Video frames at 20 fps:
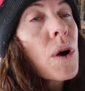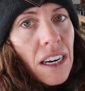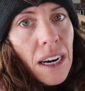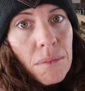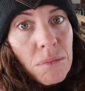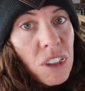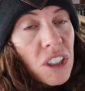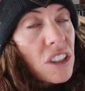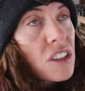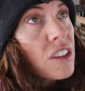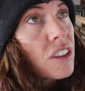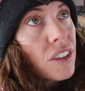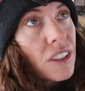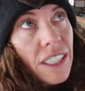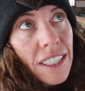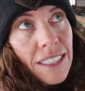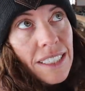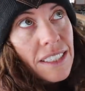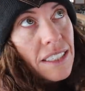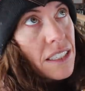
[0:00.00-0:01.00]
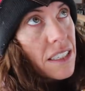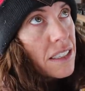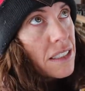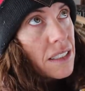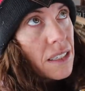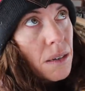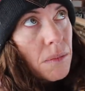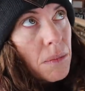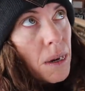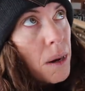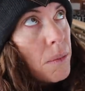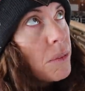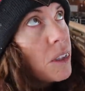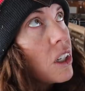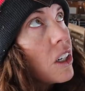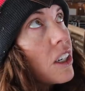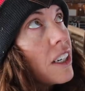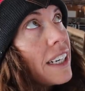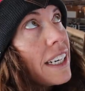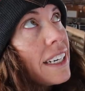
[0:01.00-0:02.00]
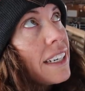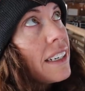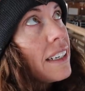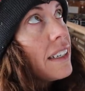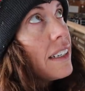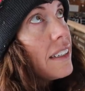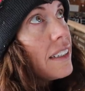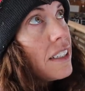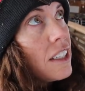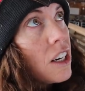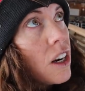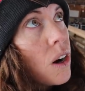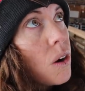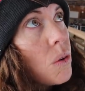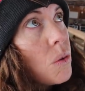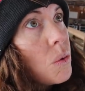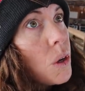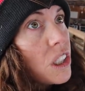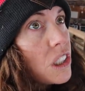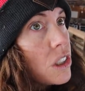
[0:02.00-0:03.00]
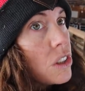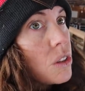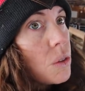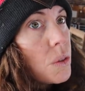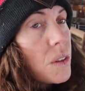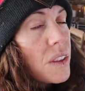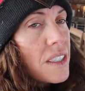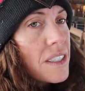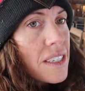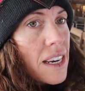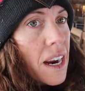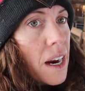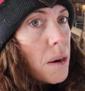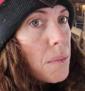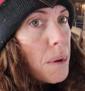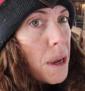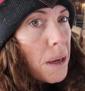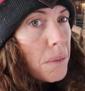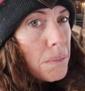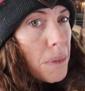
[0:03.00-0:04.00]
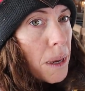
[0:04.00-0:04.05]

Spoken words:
I'm just learning this system. I'm learning, you know, what to do with this airbag.